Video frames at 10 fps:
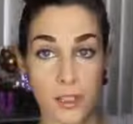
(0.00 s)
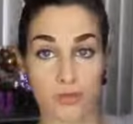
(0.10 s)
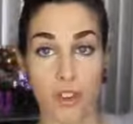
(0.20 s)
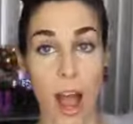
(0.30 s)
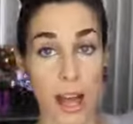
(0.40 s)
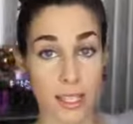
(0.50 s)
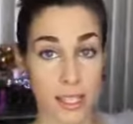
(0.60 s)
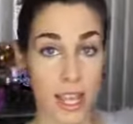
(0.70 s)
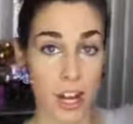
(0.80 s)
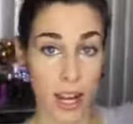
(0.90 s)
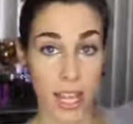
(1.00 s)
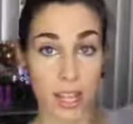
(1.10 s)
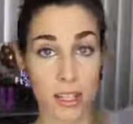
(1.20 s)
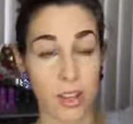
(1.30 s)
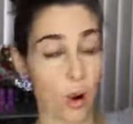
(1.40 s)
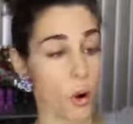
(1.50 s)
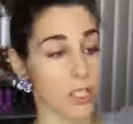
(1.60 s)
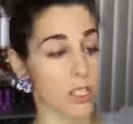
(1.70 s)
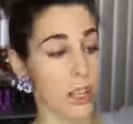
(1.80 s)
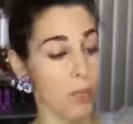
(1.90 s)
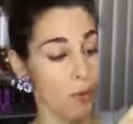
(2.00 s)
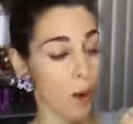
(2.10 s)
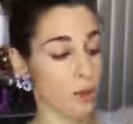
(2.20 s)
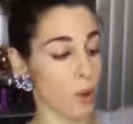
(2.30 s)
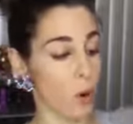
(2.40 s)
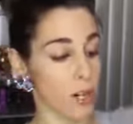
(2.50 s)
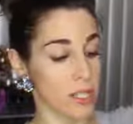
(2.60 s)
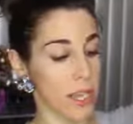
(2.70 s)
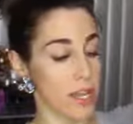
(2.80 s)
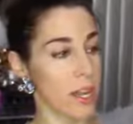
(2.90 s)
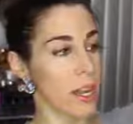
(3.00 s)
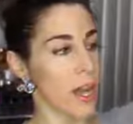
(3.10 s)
rods that are in the corset throughout the corset.